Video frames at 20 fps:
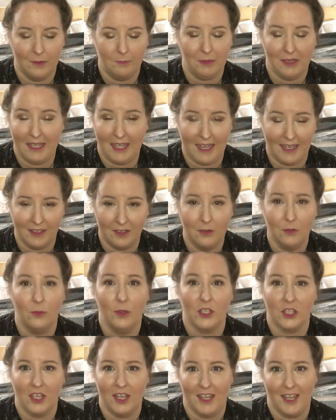plan,
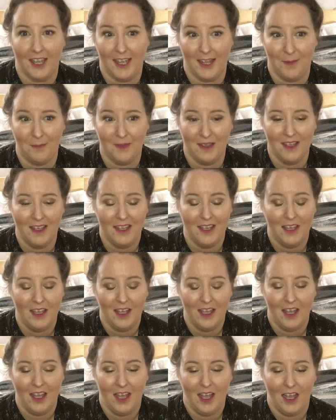which I am.
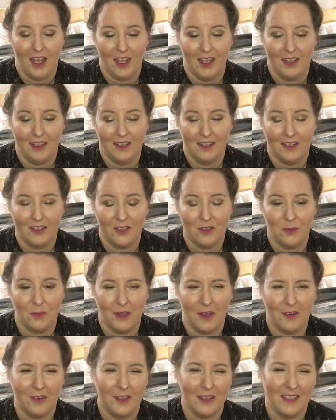
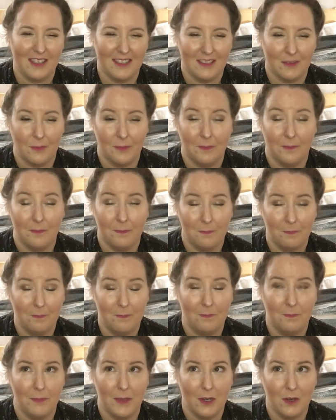Humira is a
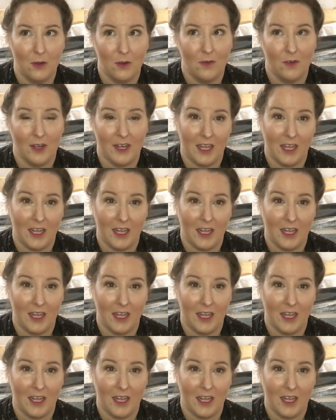bit over